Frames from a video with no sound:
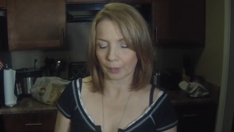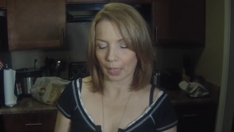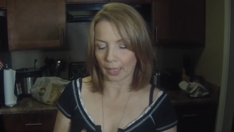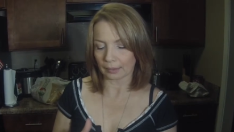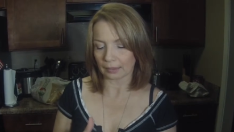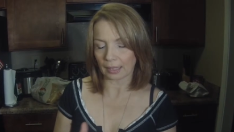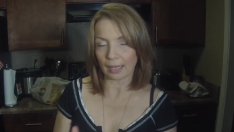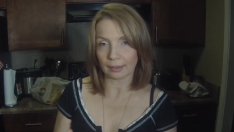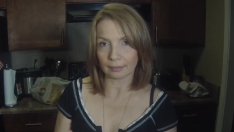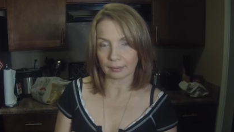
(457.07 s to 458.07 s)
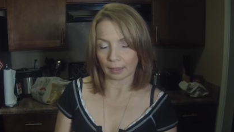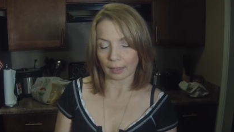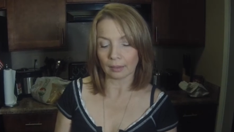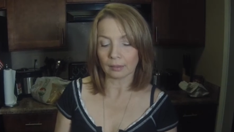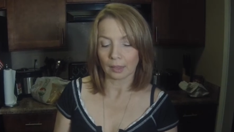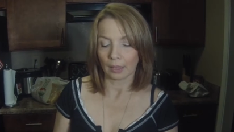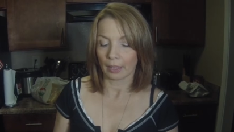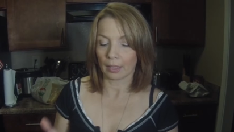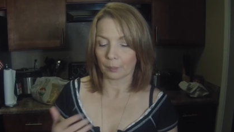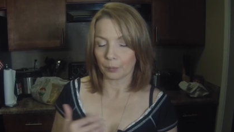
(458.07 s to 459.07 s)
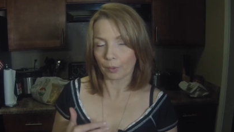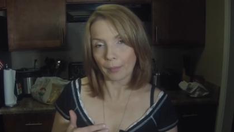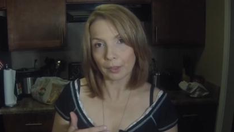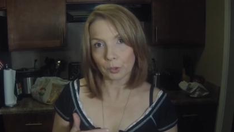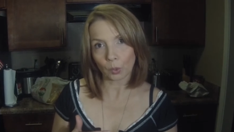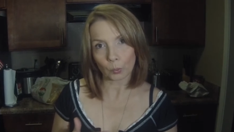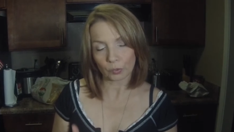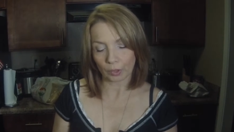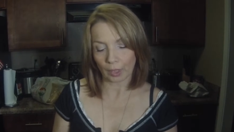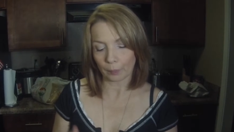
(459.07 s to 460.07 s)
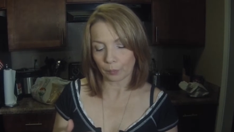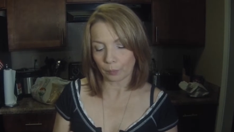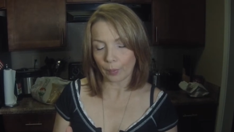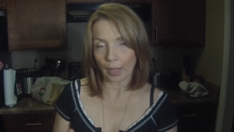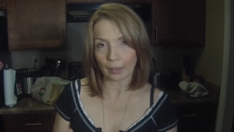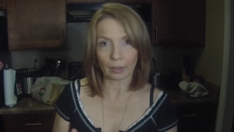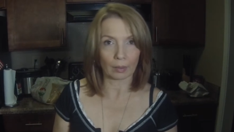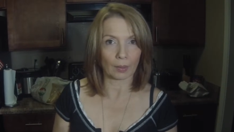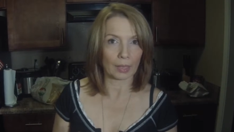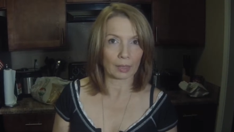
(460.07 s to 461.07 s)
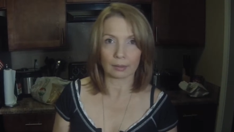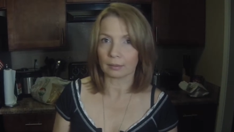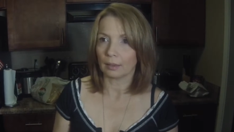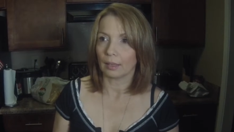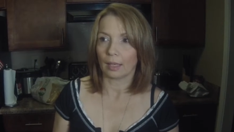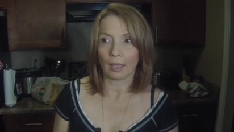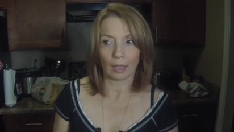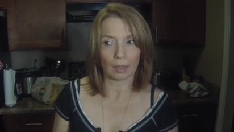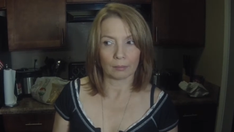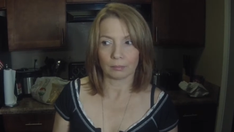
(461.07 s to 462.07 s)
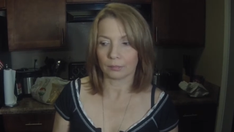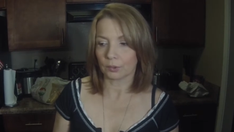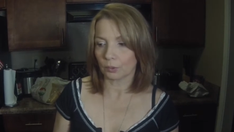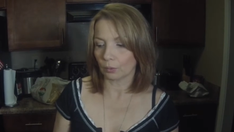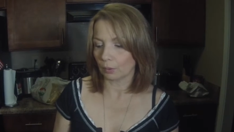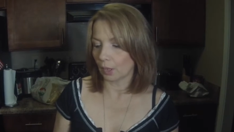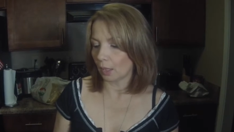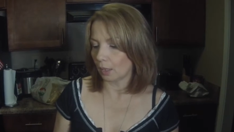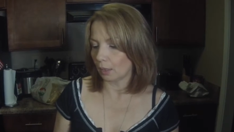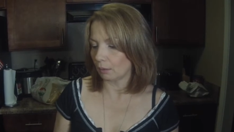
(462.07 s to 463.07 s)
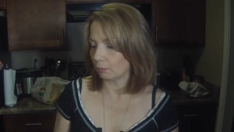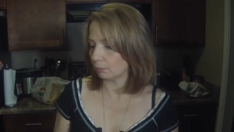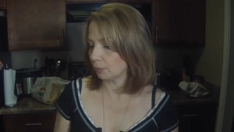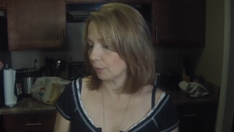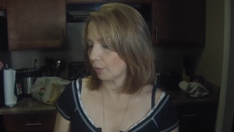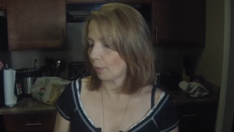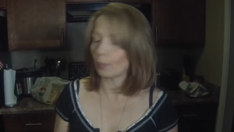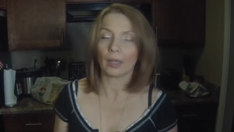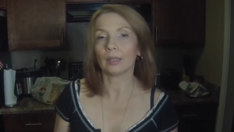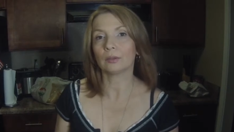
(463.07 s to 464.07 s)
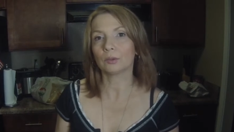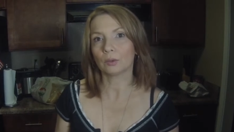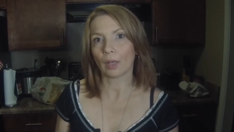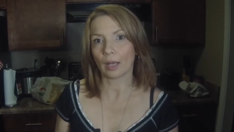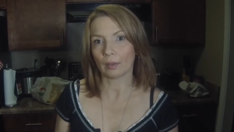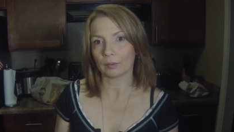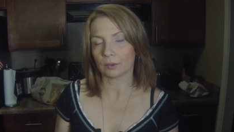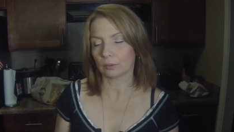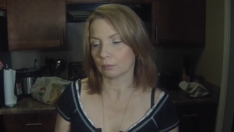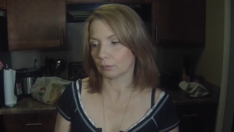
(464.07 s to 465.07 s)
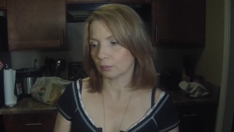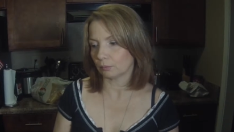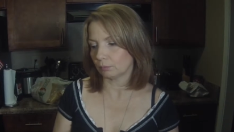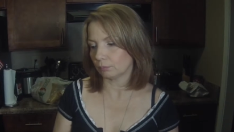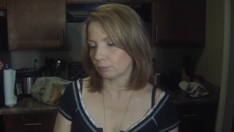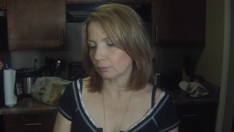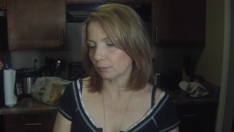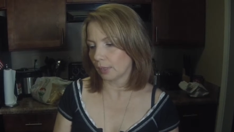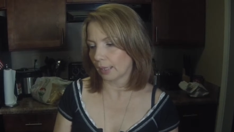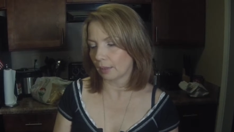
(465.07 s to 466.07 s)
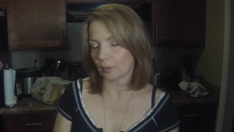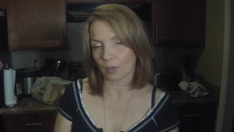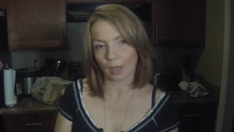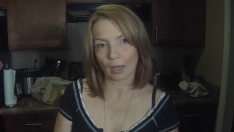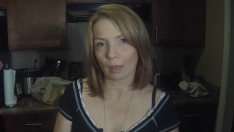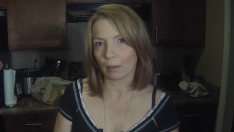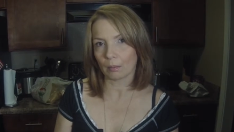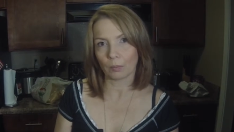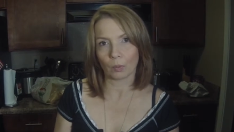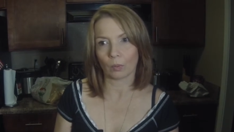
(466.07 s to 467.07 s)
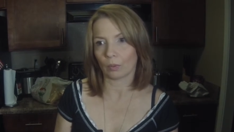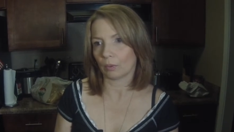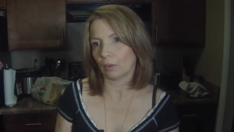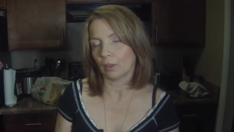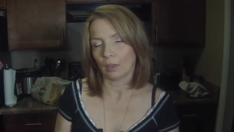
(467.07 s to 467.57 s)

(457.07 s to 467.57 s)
I slice that and I put it in my toaster. I put butter on it. If I wanted to have some like a ham, or